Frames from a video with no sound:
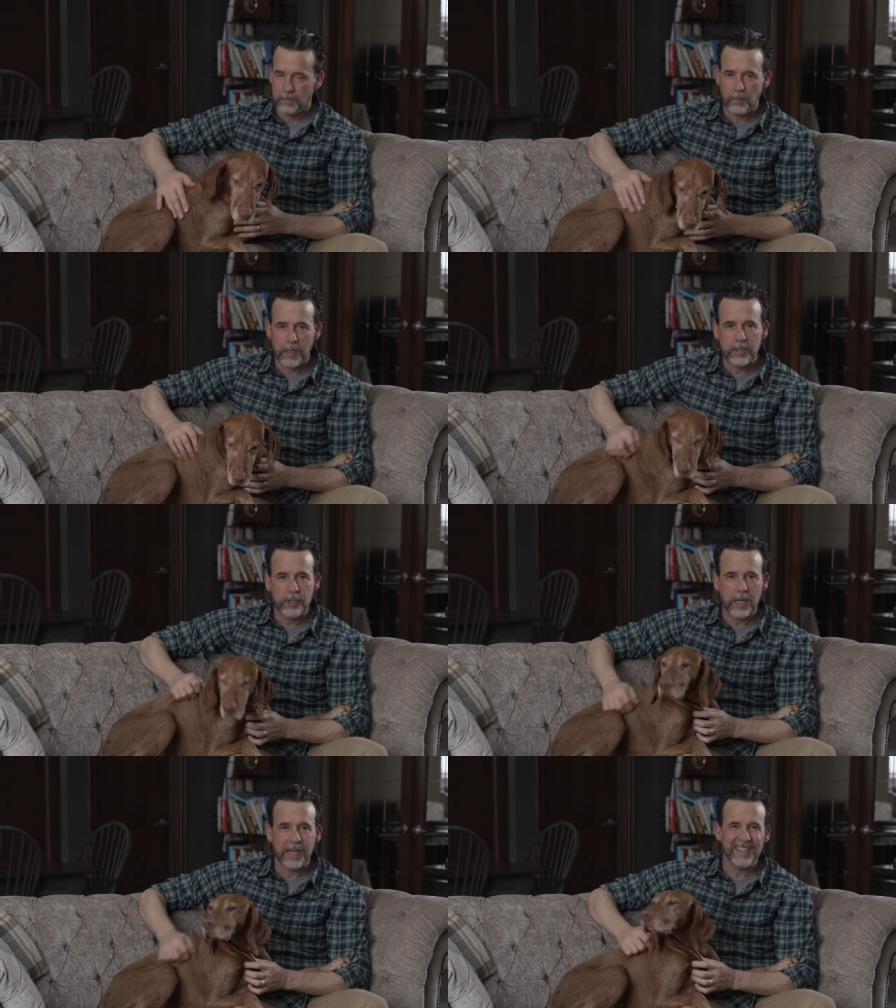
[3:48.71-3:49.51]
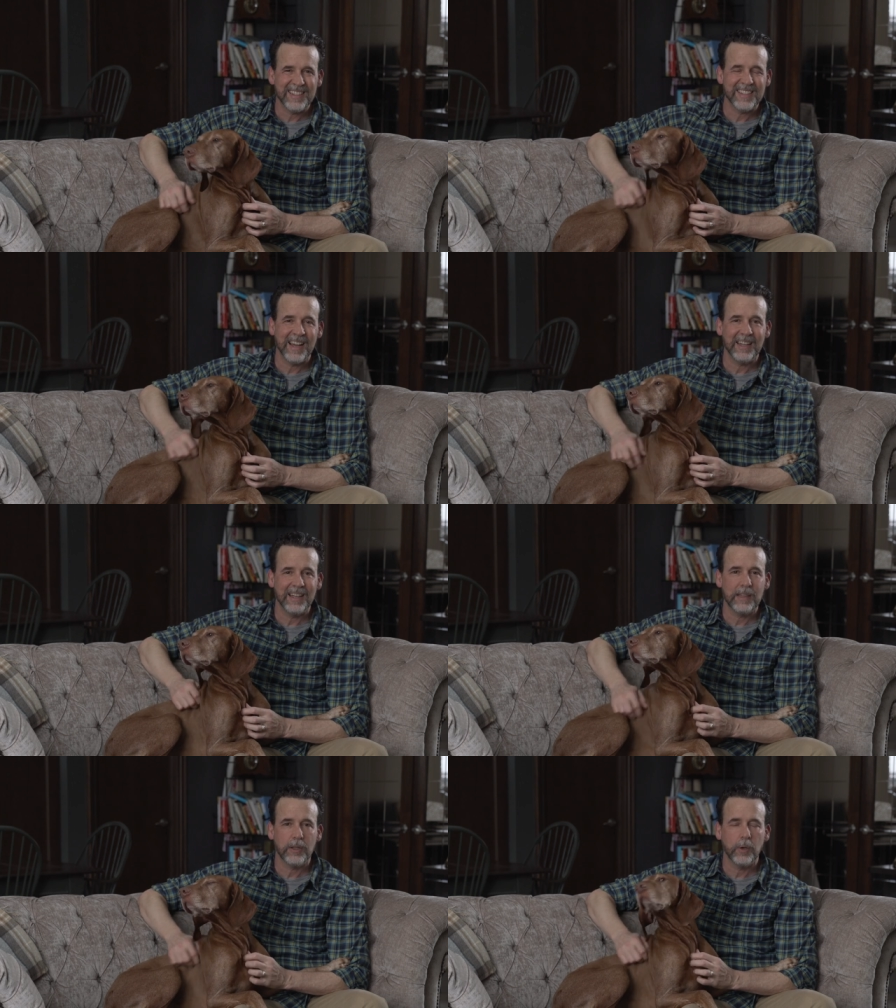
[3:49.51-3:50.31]
Ridge uh, does not
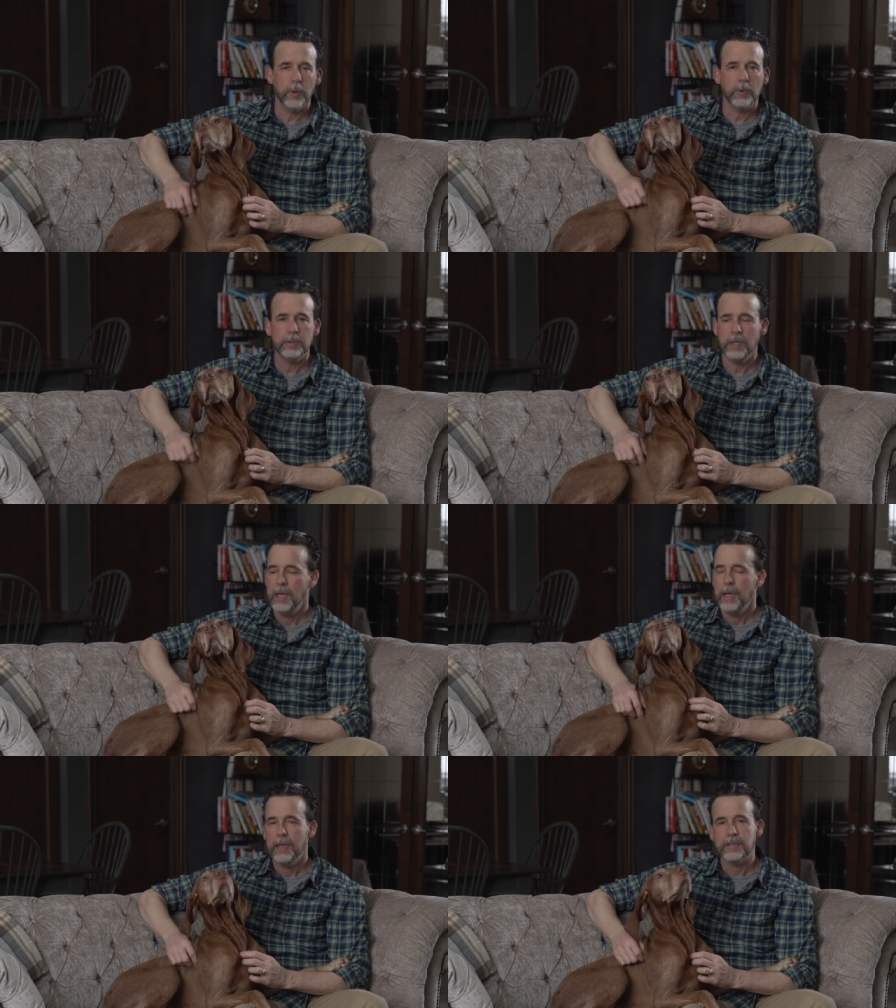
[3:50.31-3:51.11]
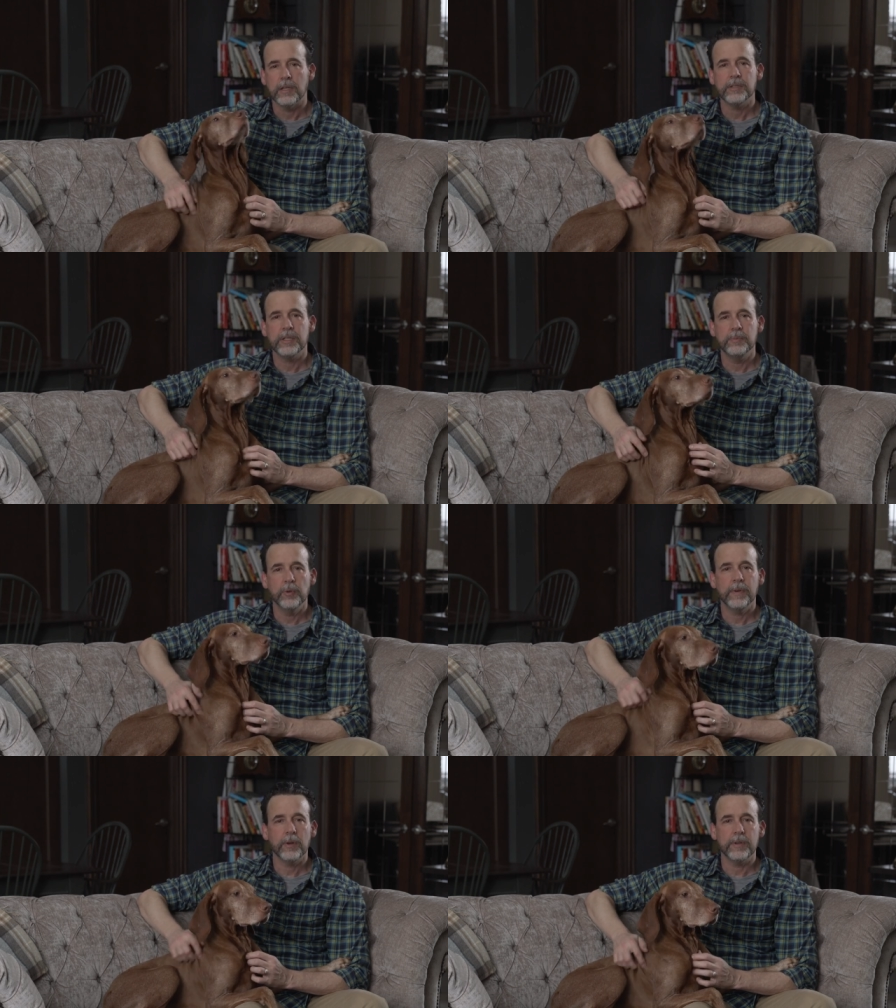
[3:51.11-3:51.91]
like the cold. As long as he's
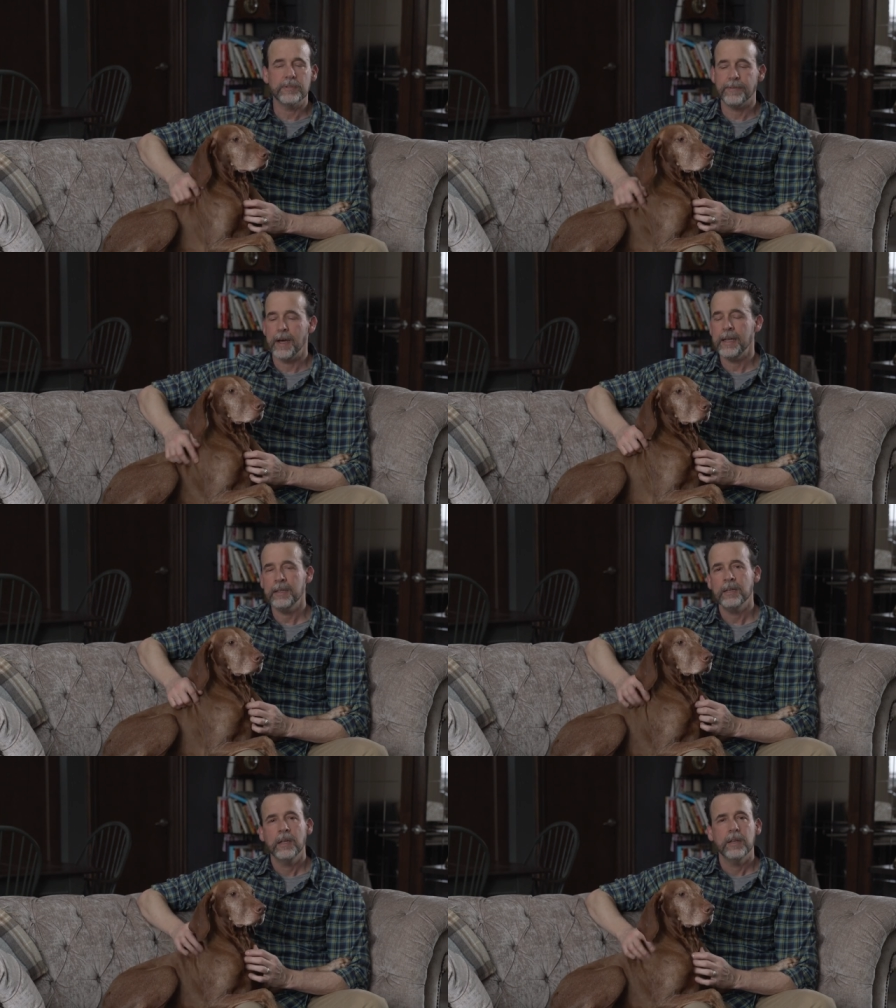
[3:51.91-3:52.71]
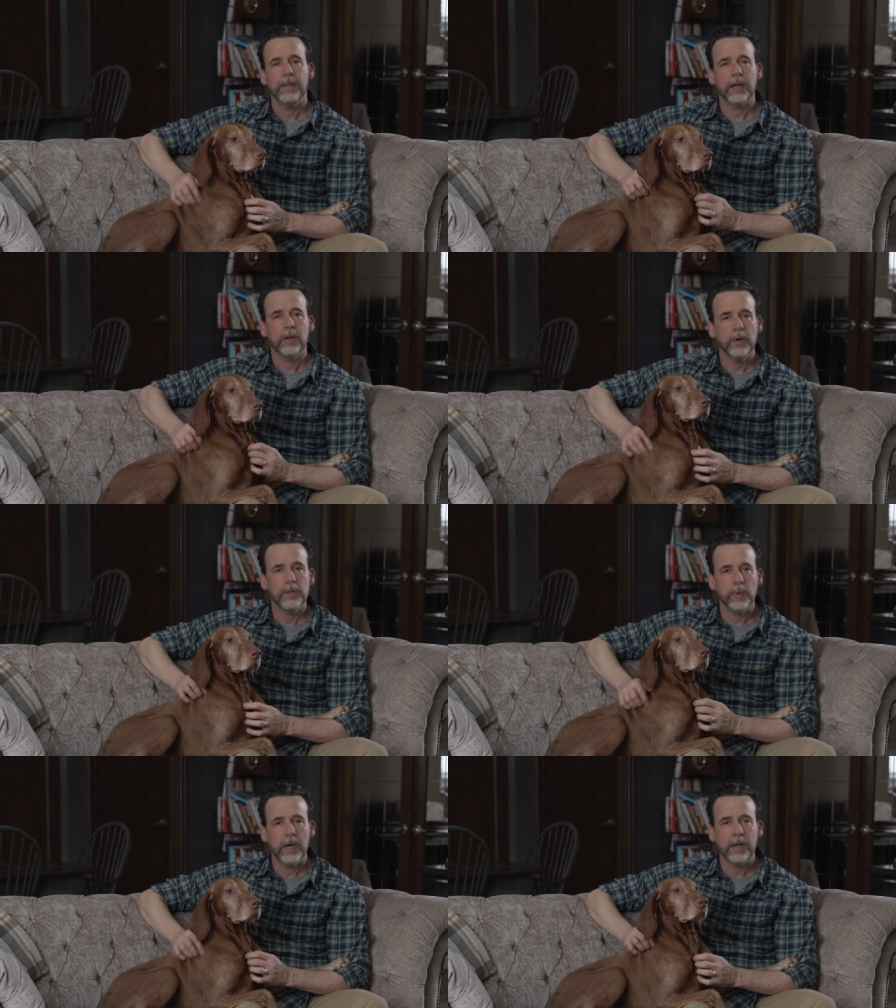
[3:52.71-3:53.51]
moving though, he's fine. That coat
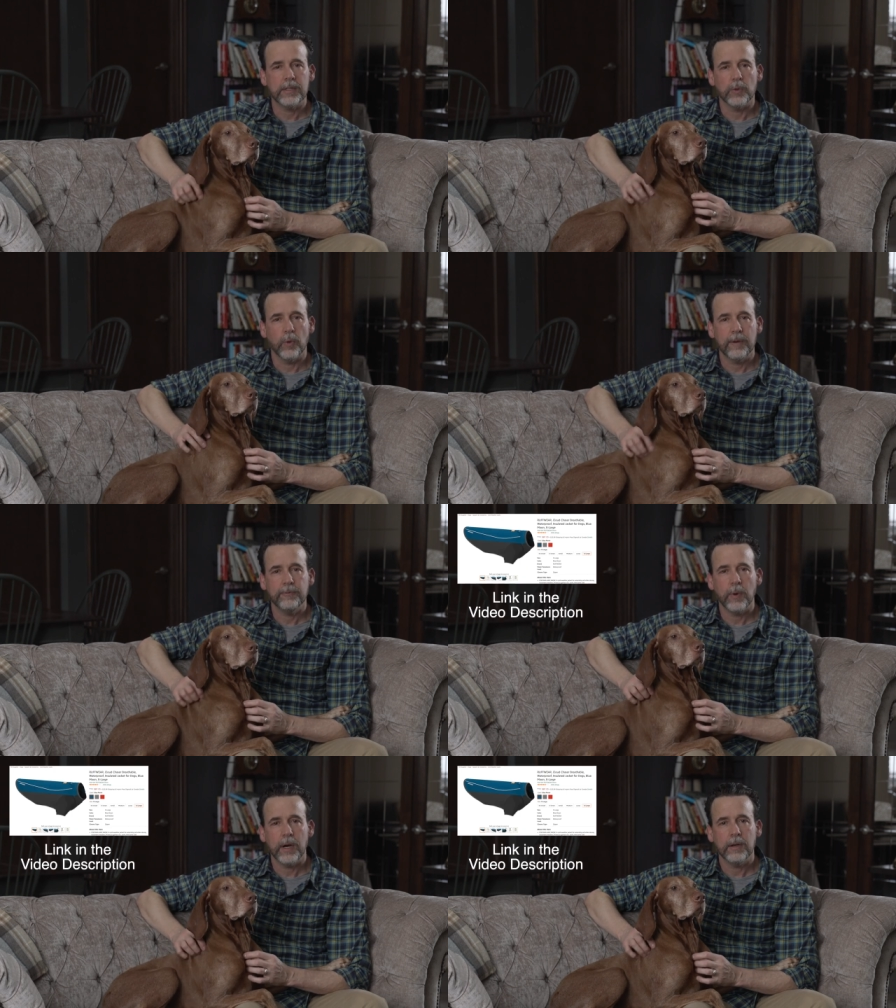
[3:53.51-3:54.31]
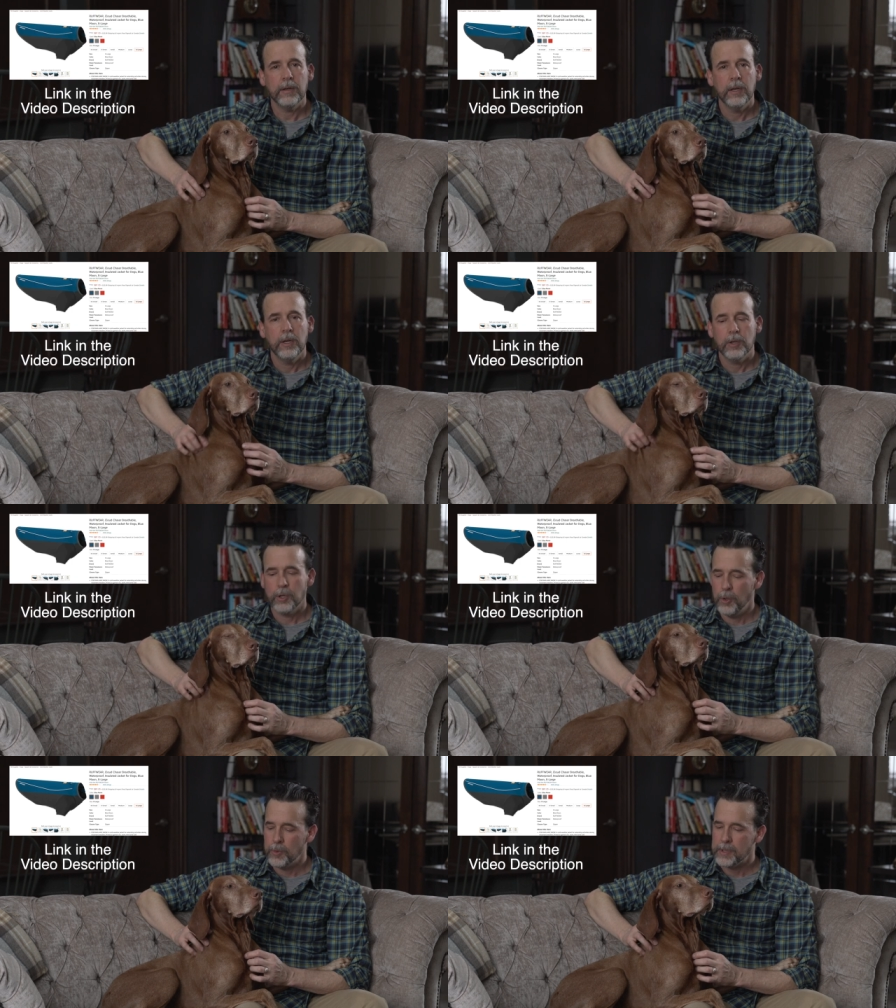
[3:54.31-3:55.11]
he's wearing, it's a Ruffwear
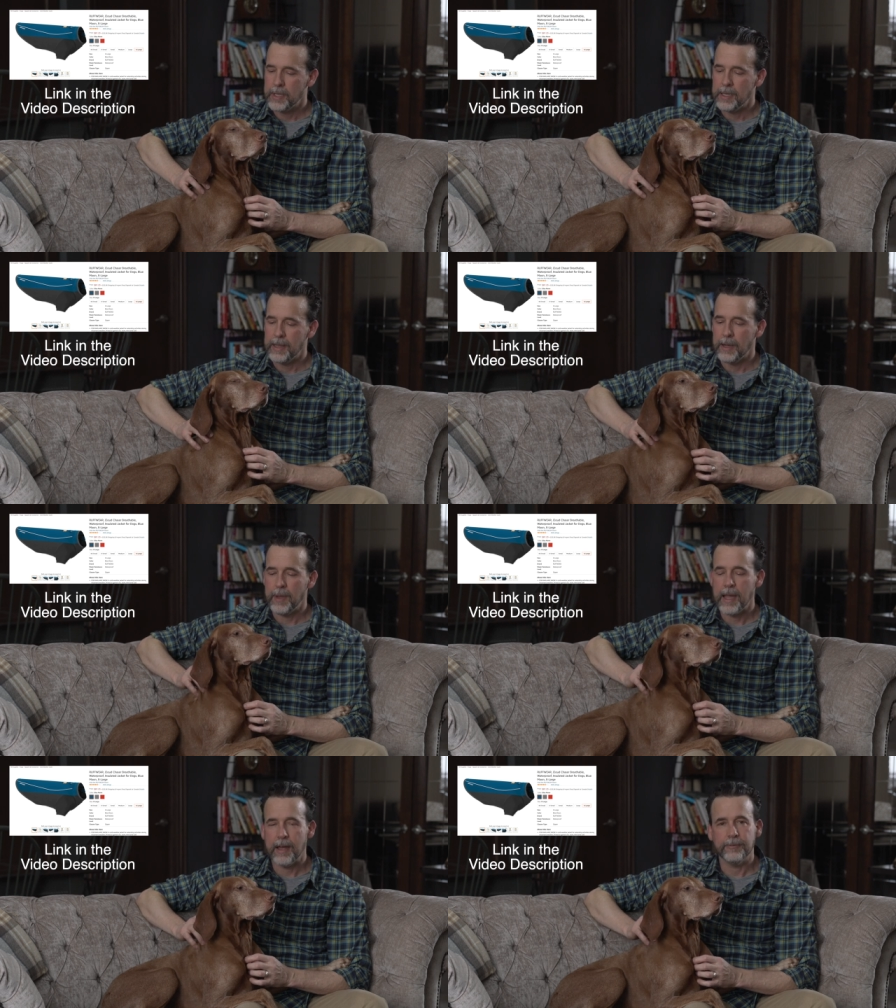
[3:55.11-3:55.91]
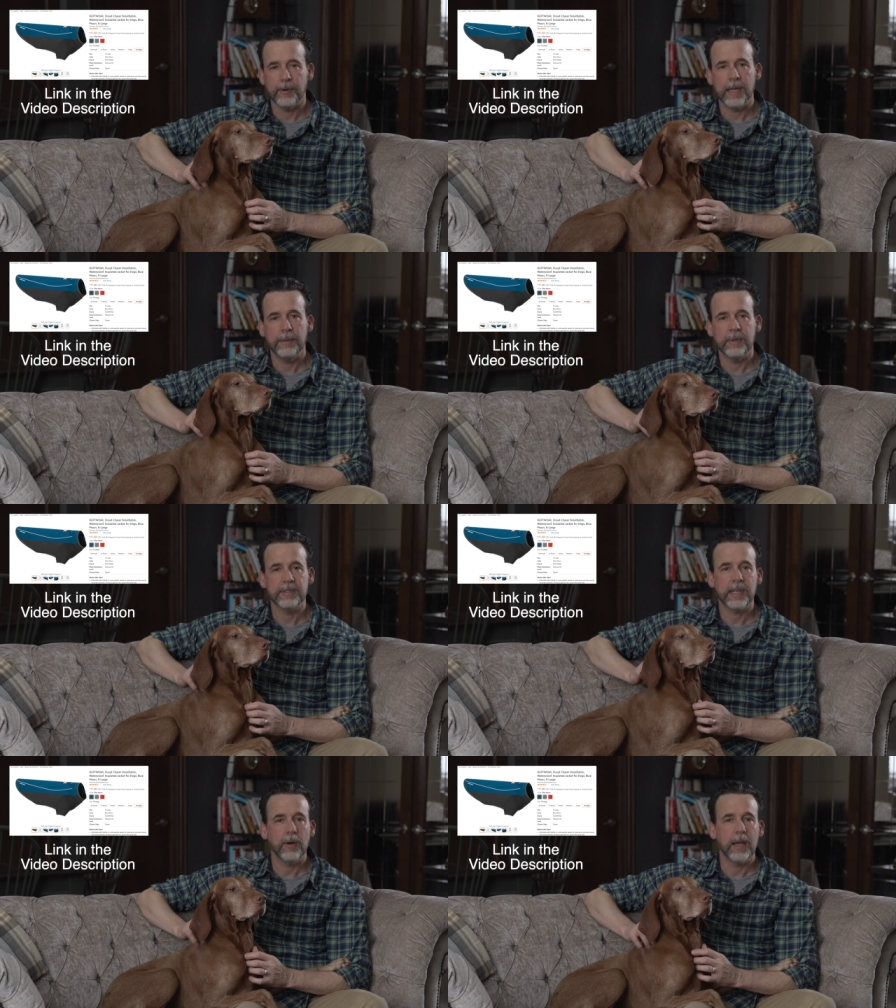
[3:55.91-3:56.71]
coat uh, that we have for him and
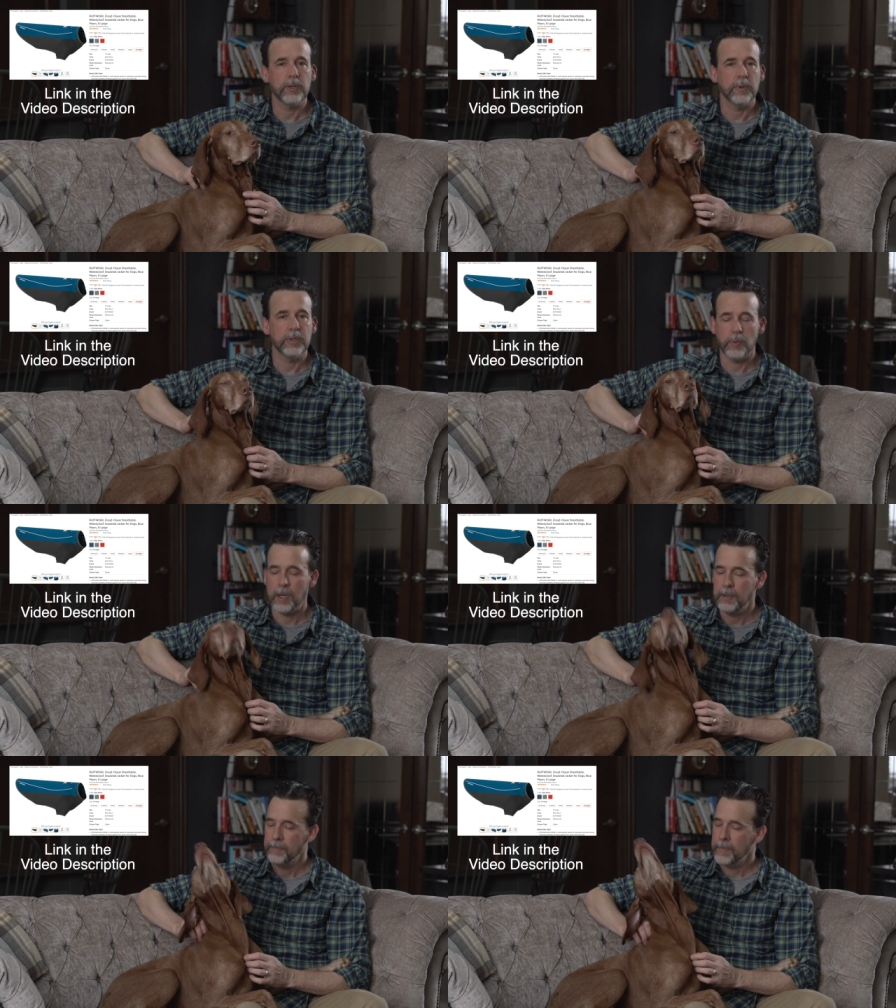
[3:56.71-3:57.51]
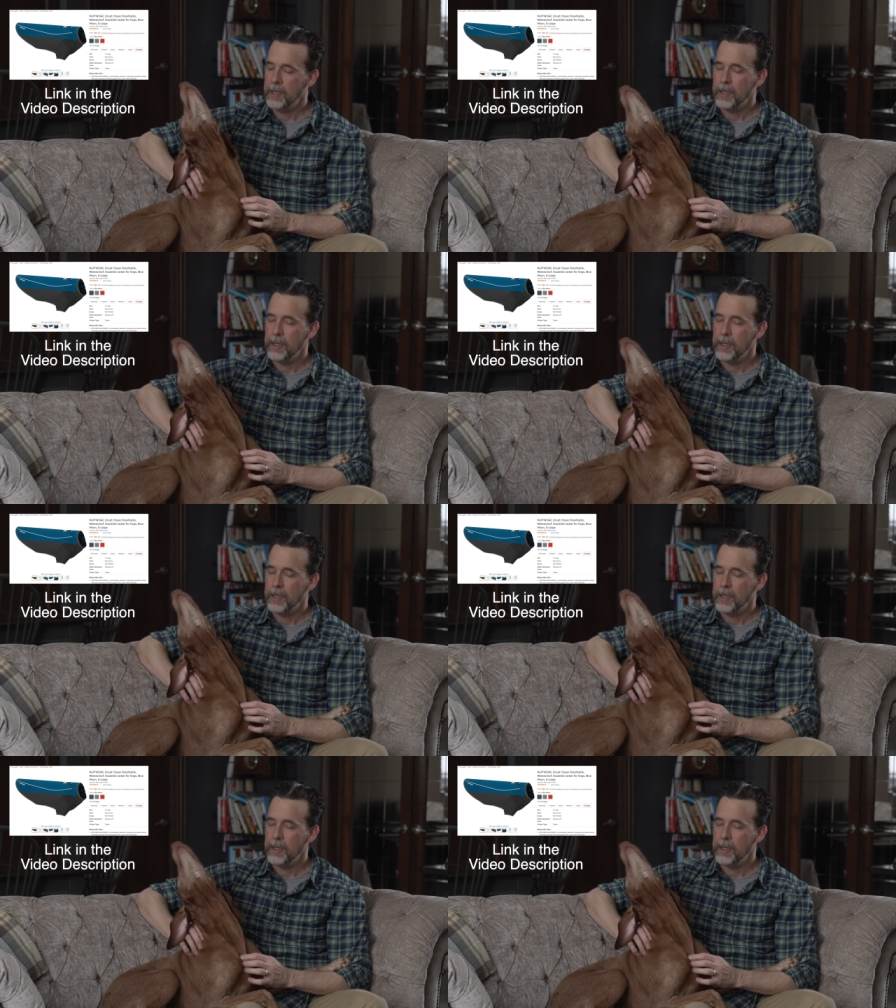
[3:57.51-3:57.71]
Scout has one as well.